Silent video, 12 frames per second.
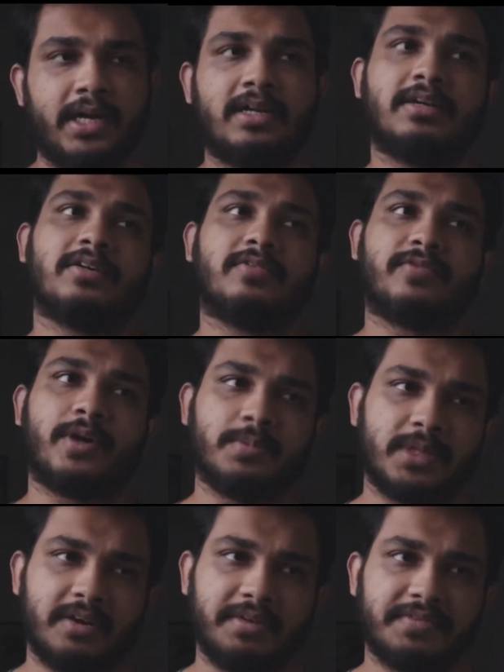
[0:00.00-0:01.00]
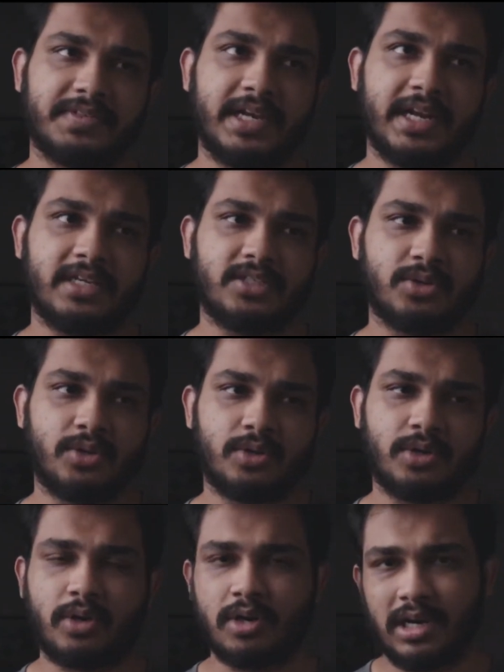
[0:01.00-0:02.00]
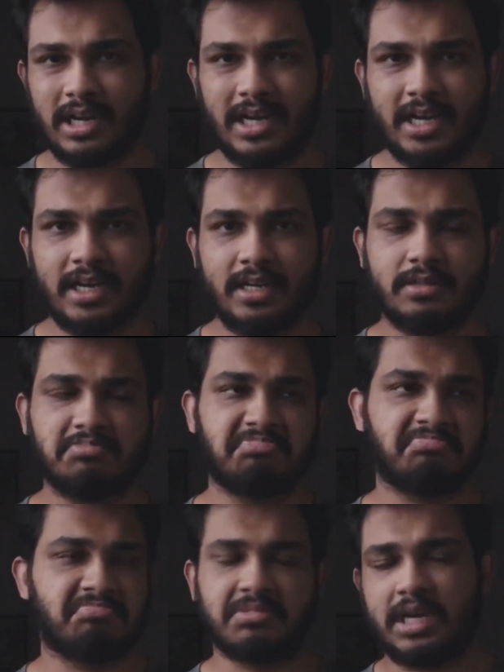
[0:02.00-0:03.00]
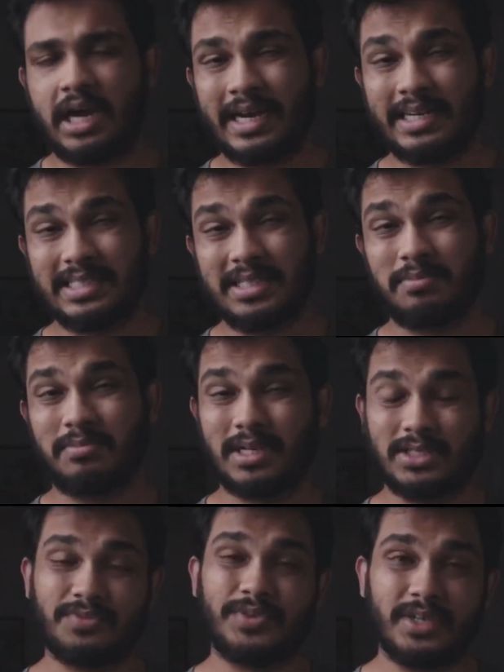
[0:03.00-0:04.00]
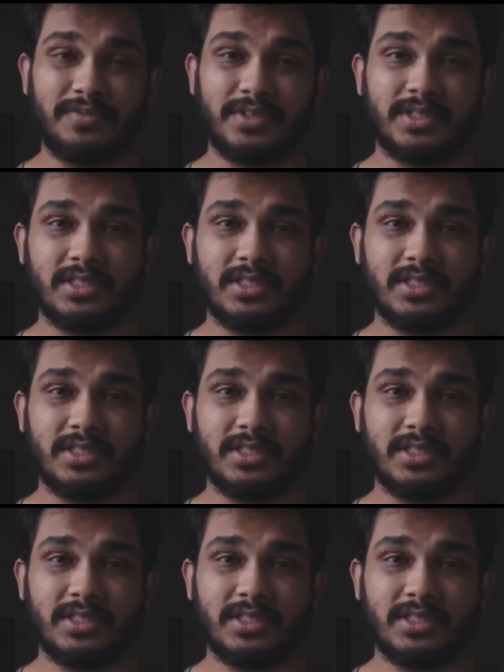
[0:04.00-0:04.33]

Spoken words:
But from the reviews that I saw online, I didn't see much of a